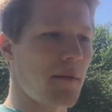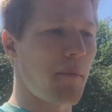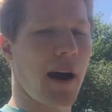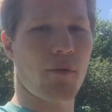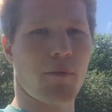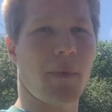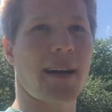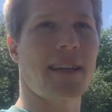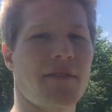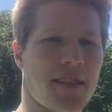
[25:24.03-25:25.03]
my
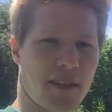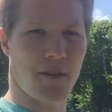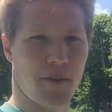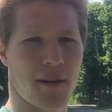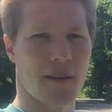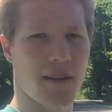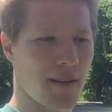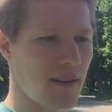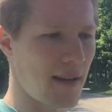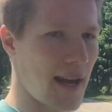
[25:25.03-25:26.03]
gift to you,
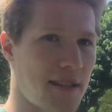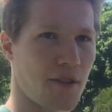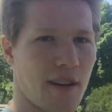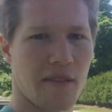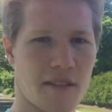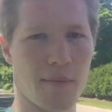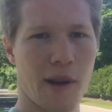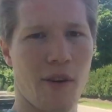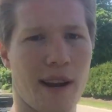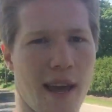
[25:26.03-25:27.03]
as you're giving to
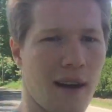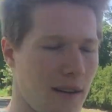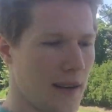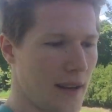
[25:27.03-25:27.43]
me right now,